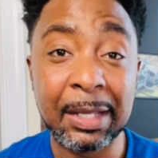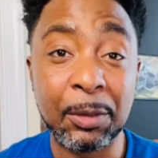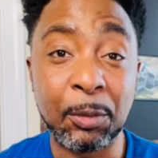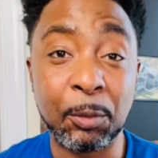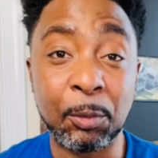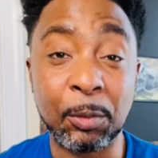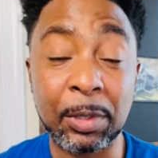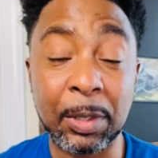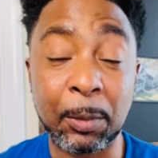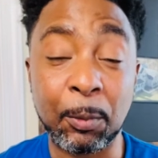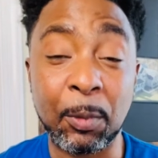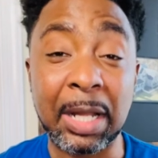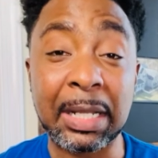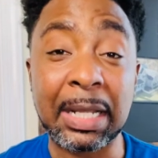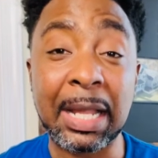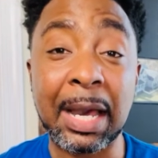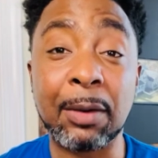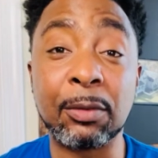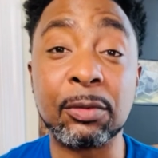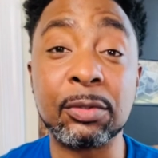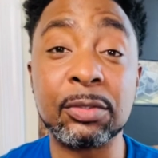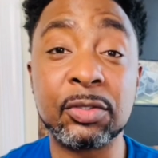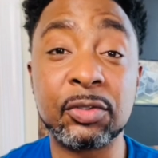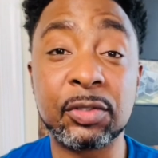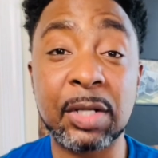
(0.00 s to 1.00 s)
while I
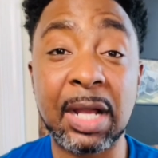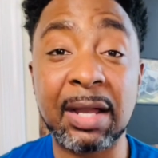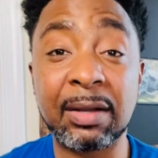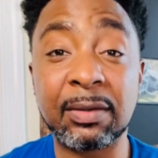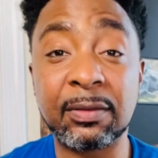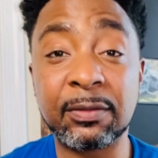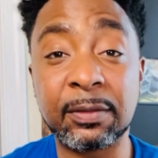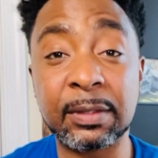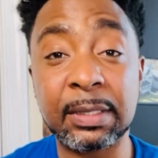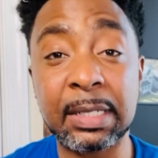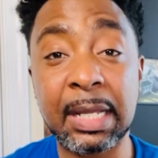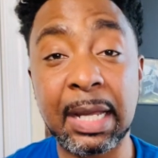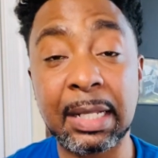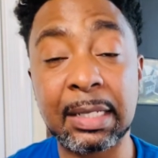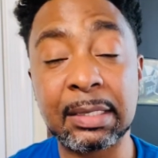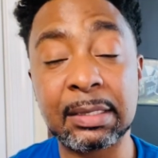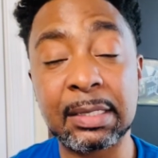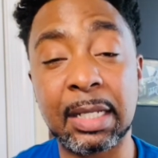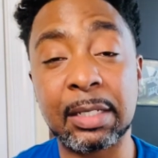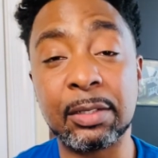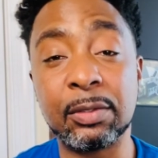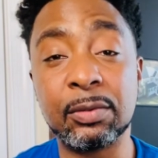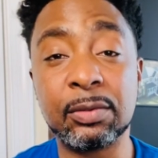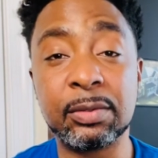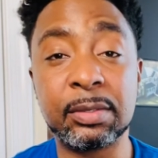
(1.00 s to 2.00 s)
was driving for dollars.
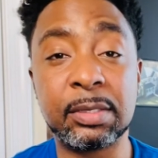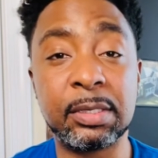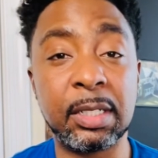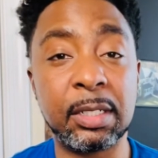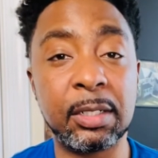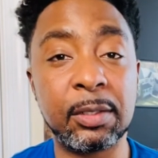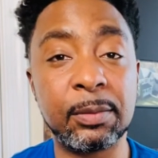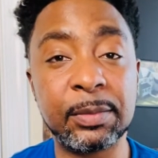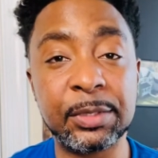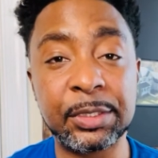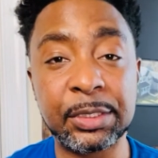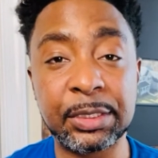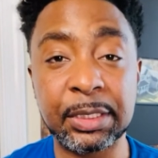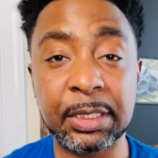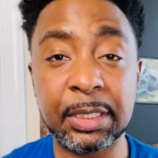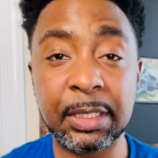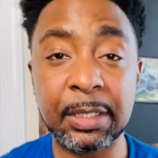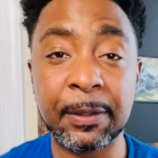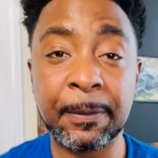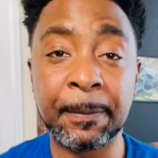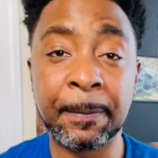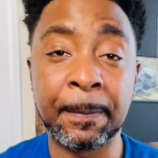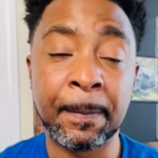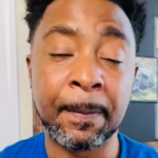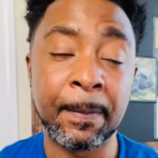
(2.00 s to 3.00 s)
I use Deal
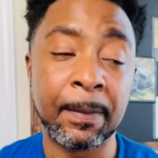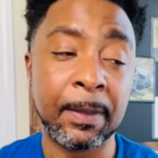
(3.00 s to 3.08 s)
Machine.